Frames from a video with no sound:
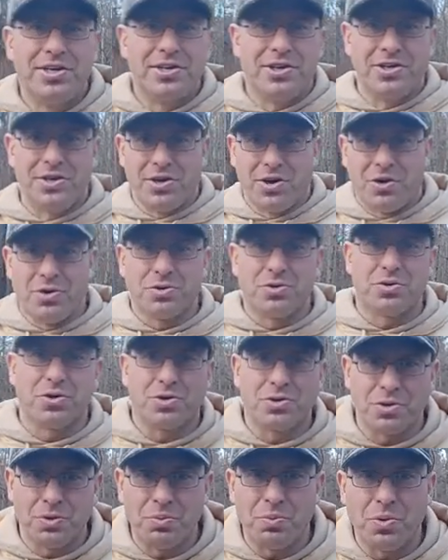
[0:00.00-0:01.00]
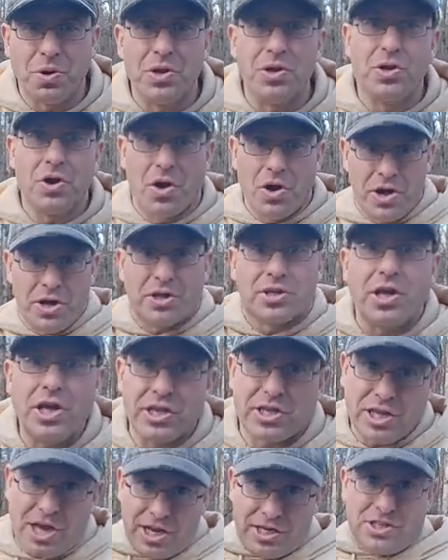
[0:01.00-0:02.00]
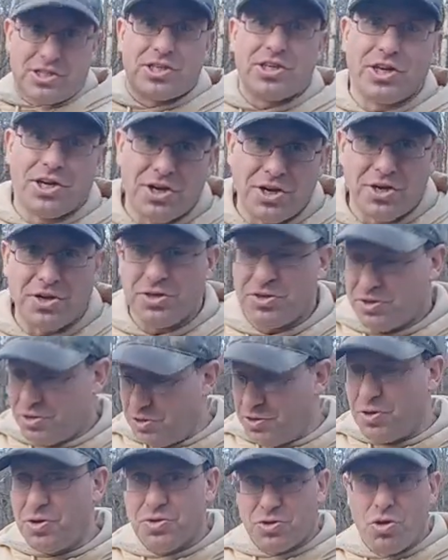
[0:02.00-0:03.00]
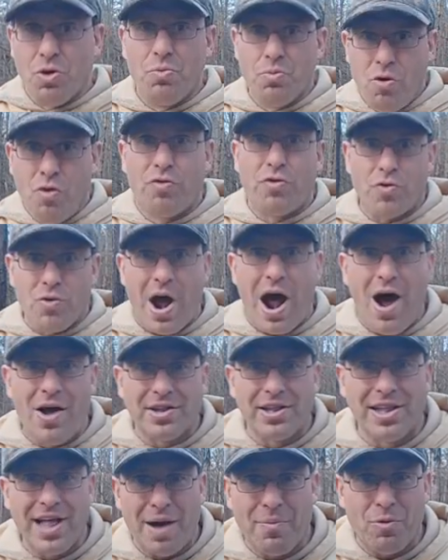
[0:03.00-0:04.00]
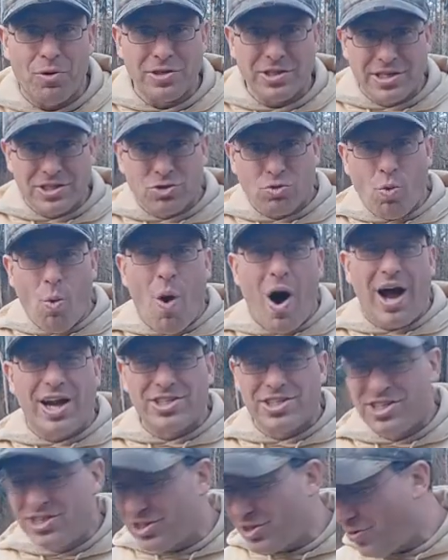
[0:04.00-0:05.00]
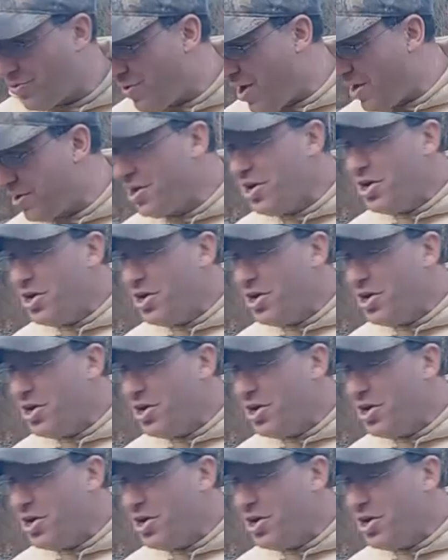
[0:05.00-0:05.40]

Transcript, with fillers: you know it tends to move around a lot more. It swashes around.